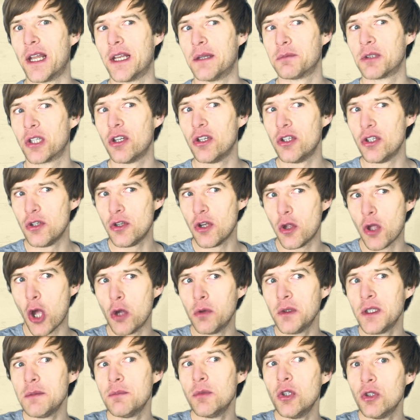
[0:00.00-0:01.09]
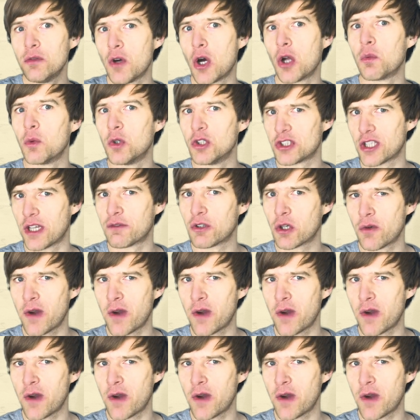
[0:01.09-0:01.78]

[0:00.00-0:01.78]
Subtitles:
and I'm going to only move on once I've